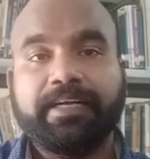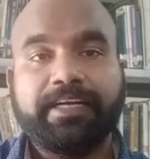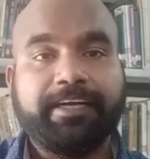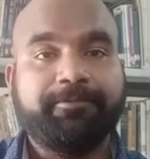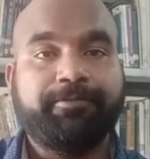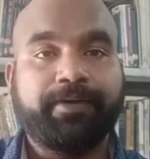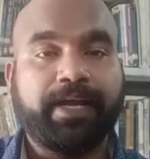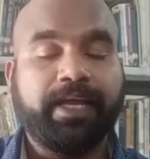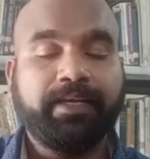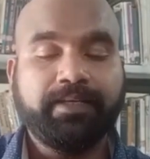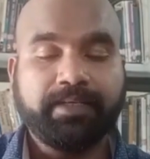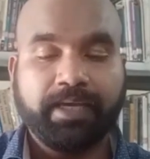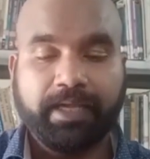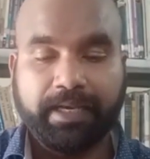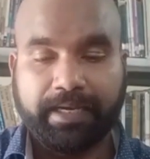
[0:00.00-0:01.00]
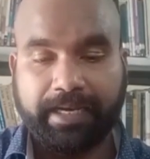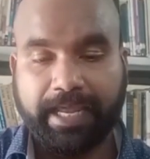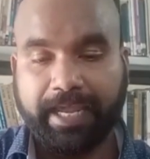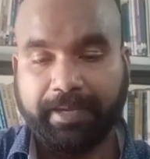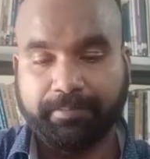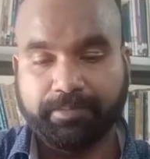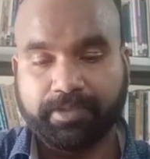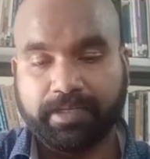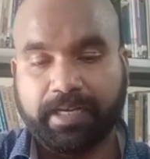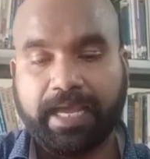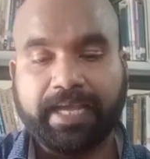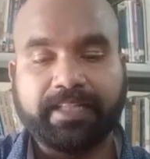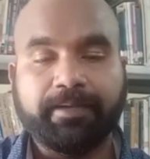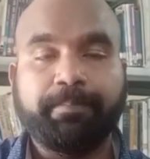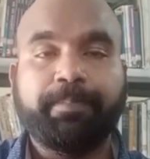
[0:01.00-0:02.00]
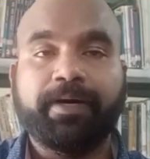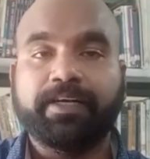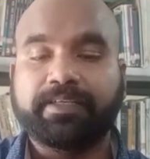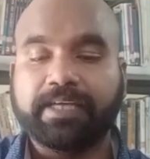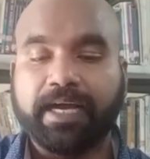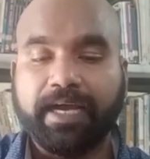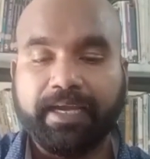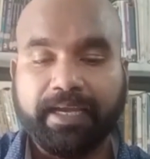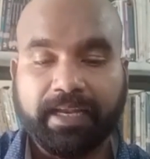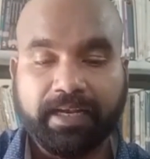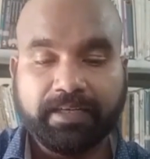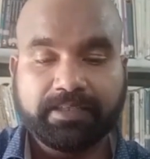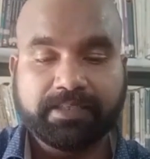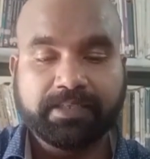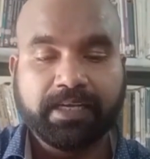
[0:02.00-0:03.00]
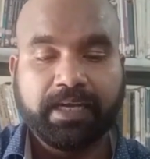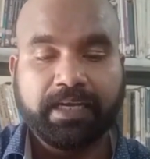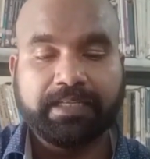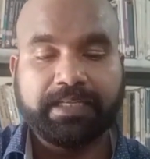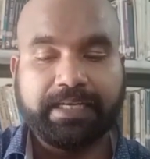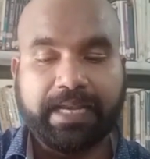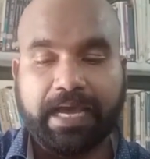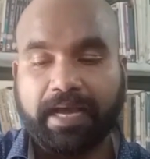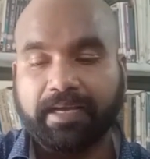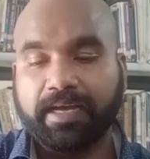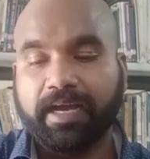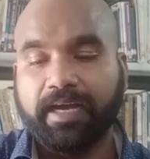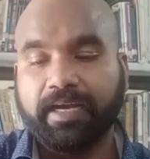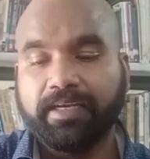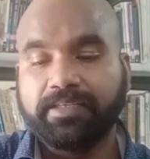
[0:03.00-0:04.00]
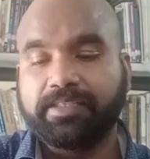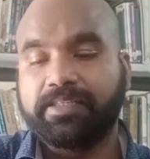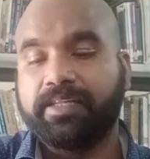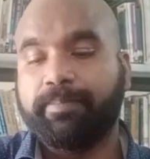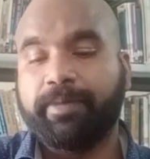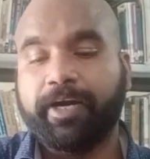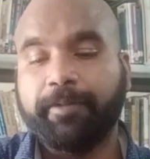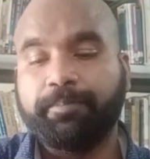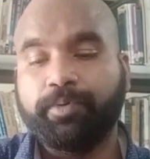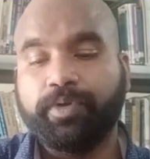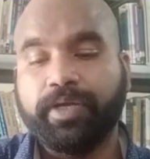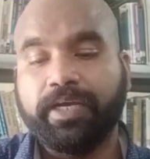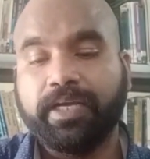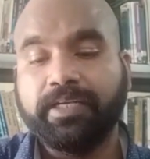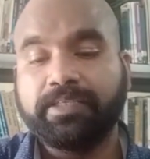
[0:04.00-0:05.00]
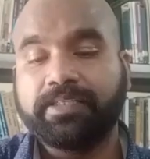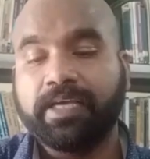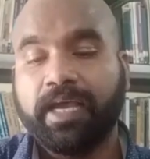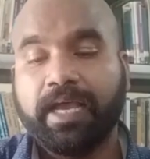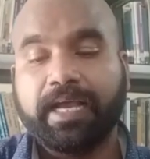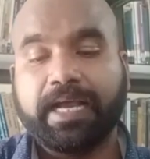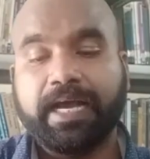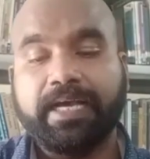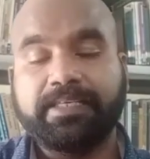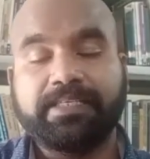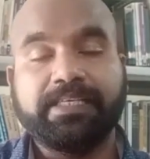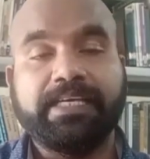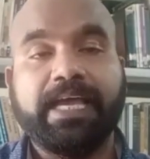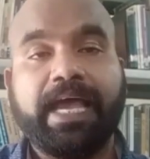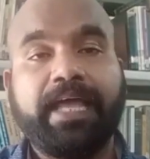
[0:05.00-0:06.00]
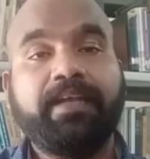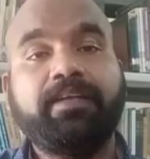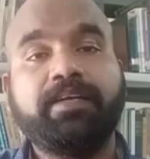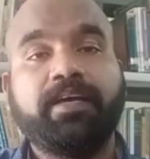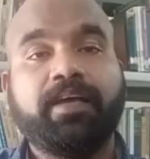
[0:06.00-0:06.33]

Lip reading: different names like the Patkai Hills, the Naga Hills, the Manipuri Hills, Khasi and